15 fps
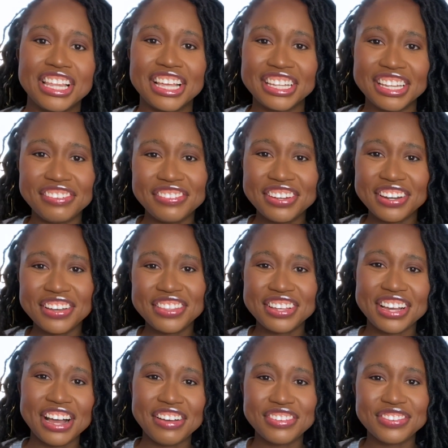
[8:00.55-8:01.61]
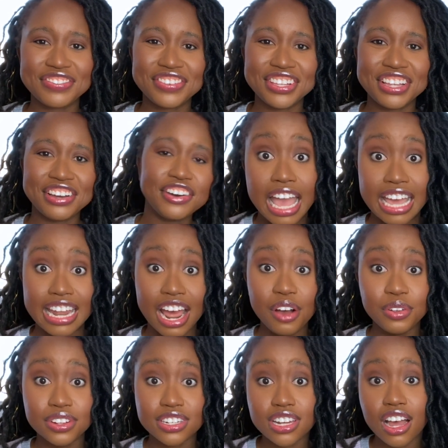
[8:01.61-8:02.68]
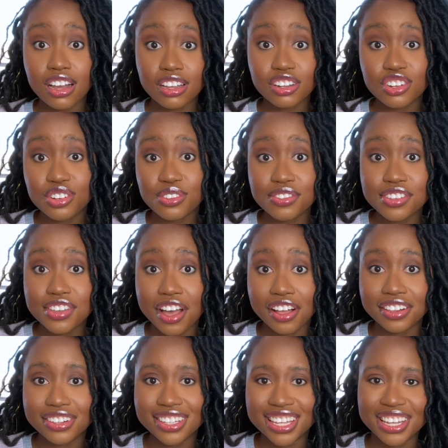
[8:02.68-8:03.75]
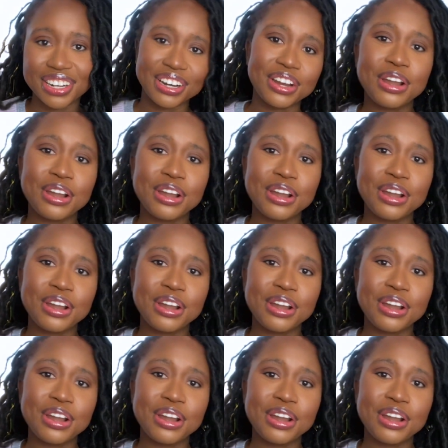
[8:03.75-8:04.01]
let me know in the comments below, and I will talk to y'all later.